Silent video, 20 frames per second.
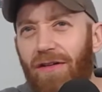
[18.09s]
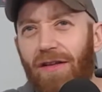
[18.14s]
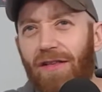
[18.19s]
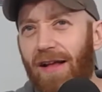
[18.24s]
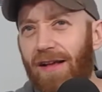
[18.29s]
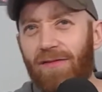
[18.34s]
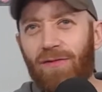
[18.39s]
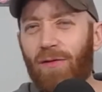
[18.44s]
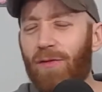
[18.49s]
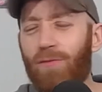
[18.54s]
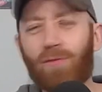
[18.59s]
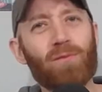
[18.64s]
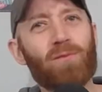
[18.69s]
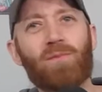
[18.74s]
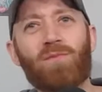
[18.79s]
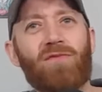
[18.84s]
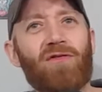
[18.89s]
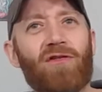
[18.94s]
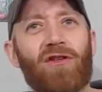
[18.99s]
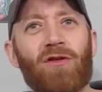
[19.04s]
That's what
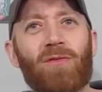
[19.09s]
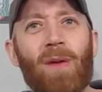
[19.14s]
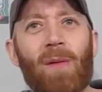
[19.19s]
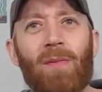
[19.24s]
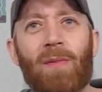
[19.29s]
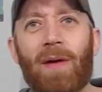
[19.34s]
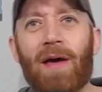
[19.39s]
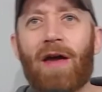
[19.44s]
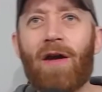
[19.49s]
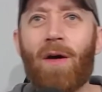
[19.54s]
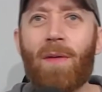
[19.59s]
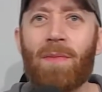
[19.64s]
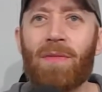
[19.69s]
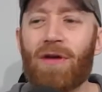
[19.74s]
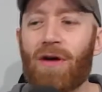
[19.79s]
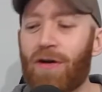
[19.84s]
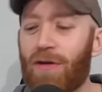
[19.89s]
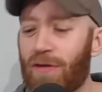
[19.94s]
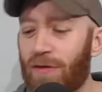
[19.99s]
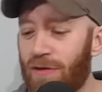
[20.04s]
first popped in my head. Emmett the
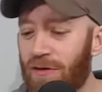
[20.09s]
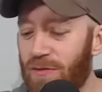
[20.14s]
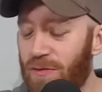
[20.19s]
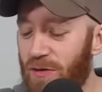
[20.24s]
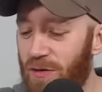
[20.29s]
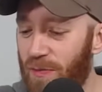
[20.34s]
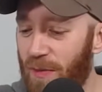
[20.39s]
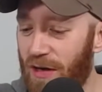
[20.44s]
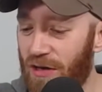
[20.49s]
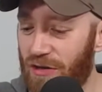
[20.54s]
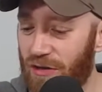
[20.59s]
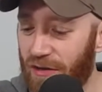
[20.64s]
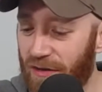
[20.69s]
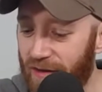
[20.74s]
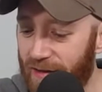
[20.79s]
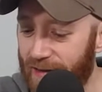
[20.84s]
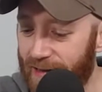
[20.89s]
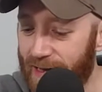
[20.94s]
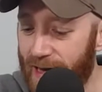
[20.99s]
Otter, the Christmas special.